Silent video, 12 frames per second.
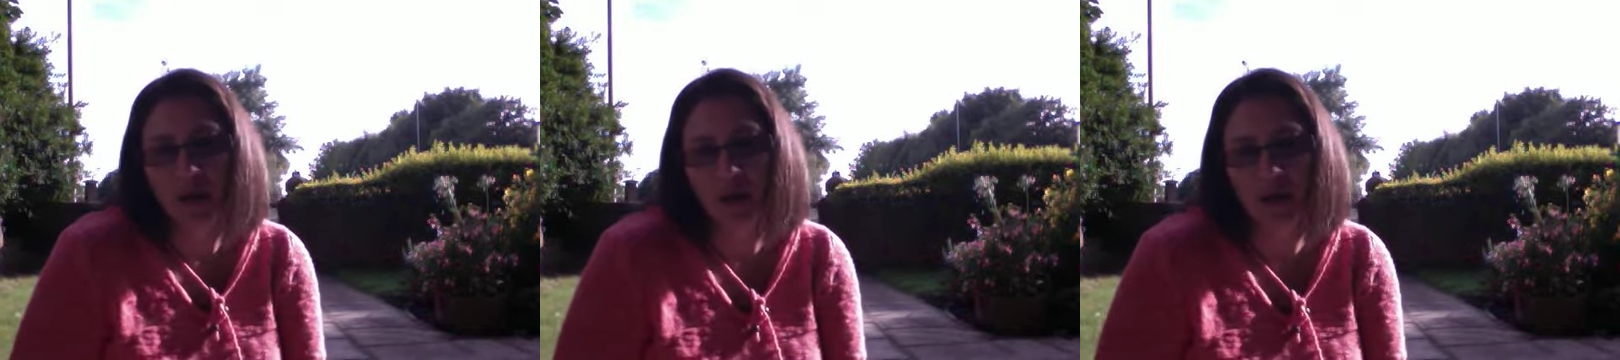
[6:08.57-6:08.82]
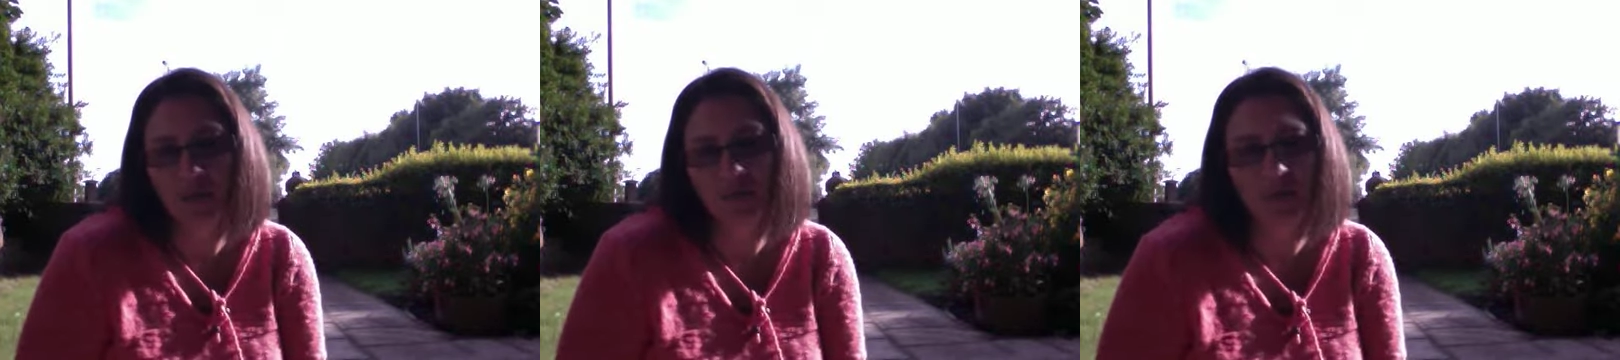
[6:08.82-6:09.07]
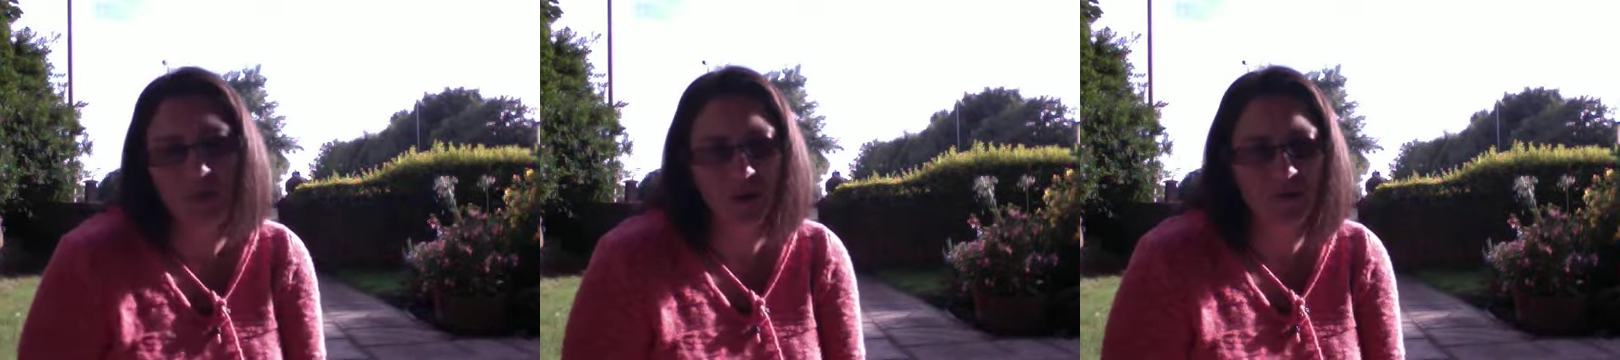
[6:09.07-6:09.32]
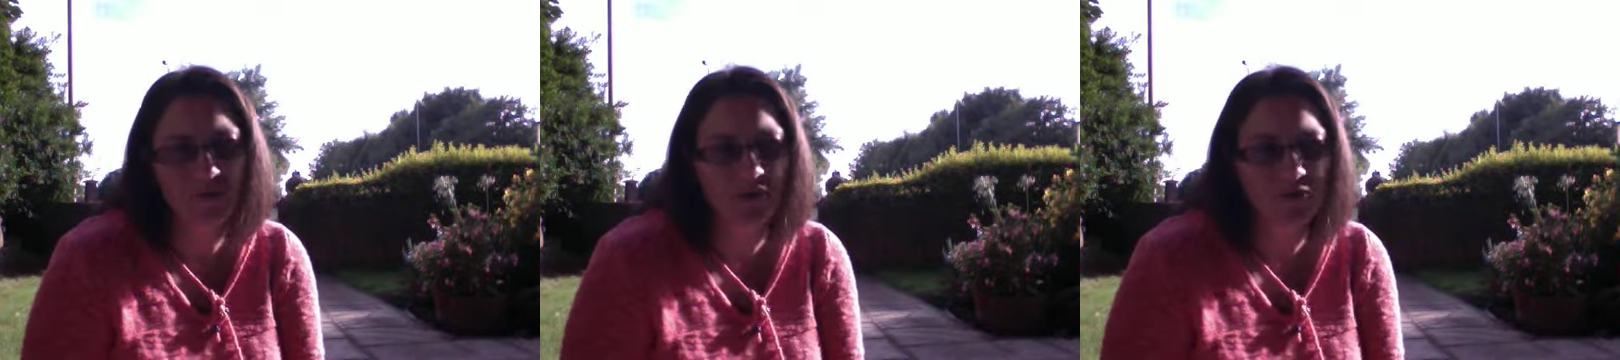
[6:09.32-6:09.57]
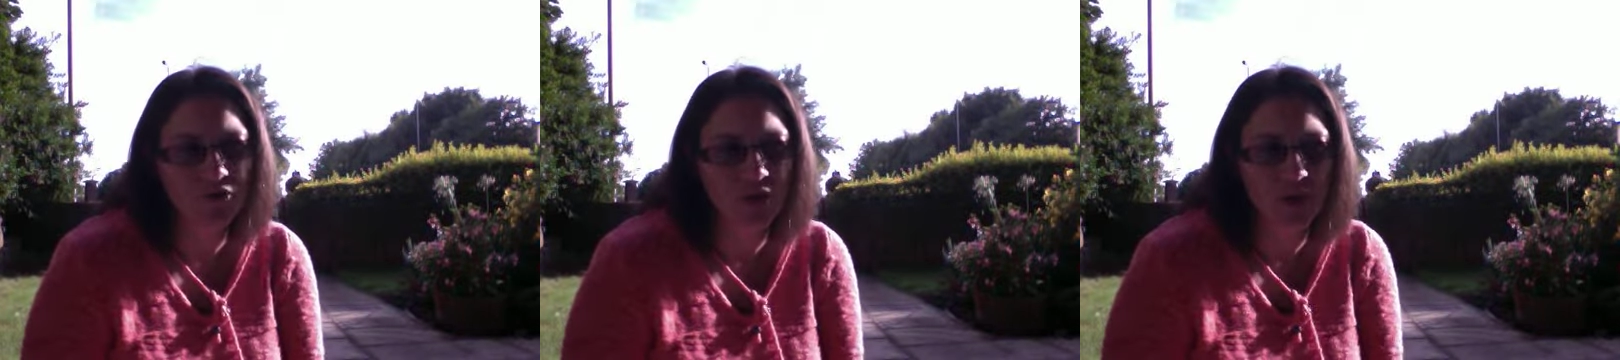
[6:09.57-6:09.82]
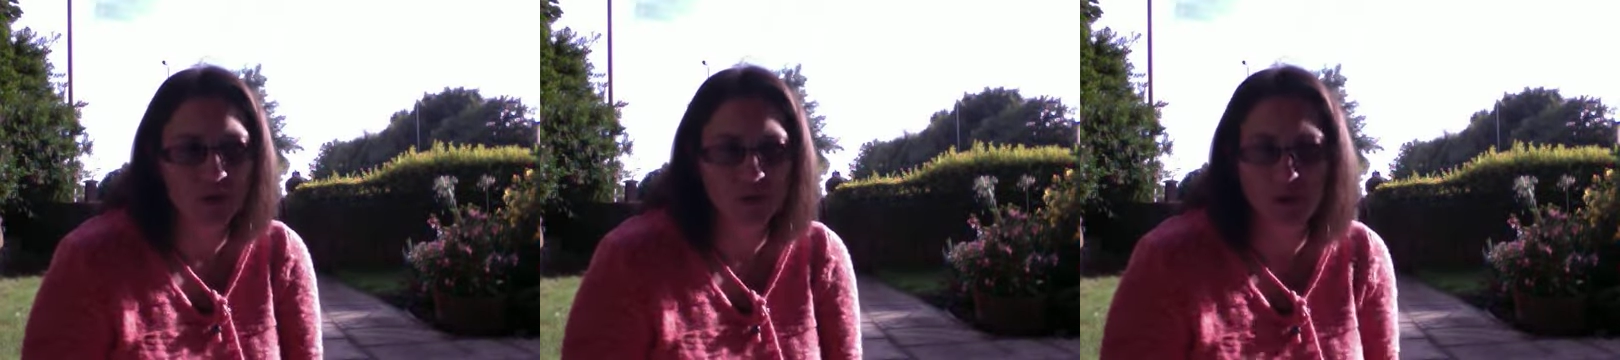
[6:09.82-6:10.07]
Even if you're
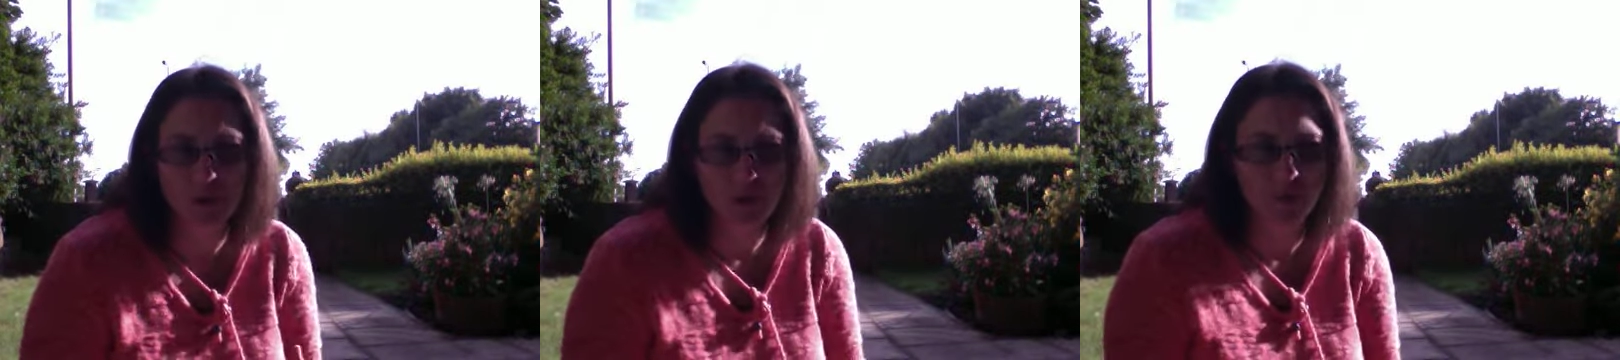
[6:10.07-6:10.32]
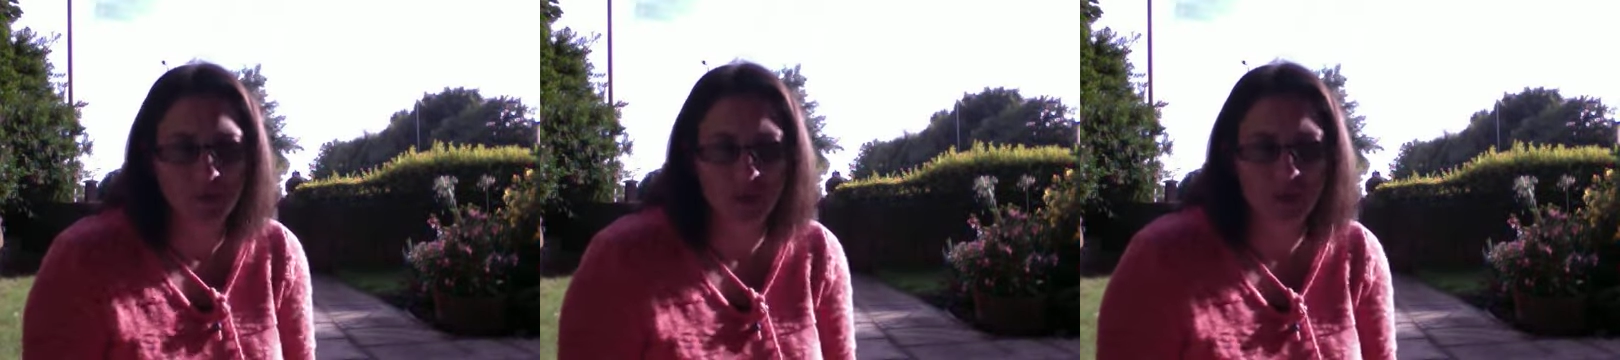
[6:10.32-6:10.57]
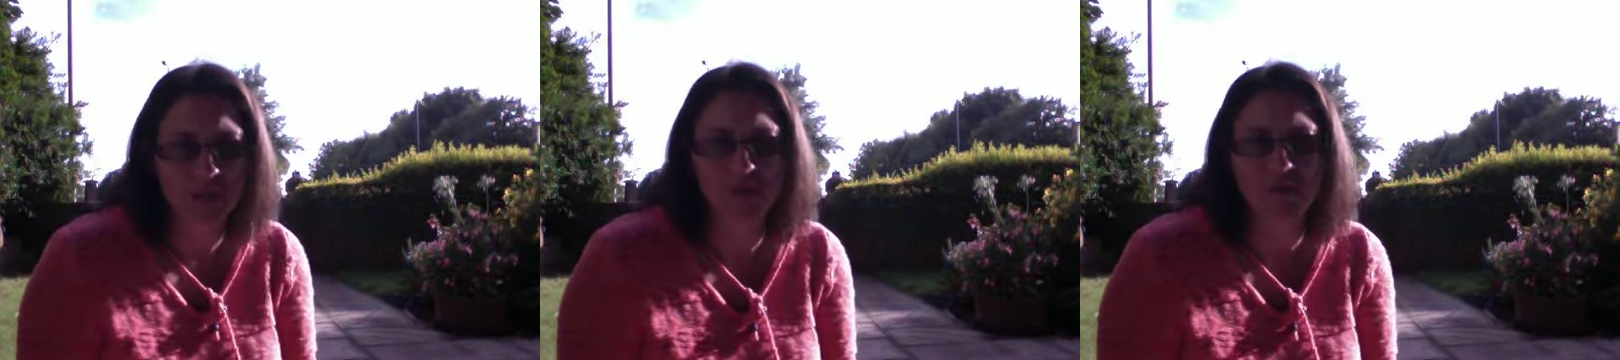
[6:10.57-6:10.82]
not responding to an emergency,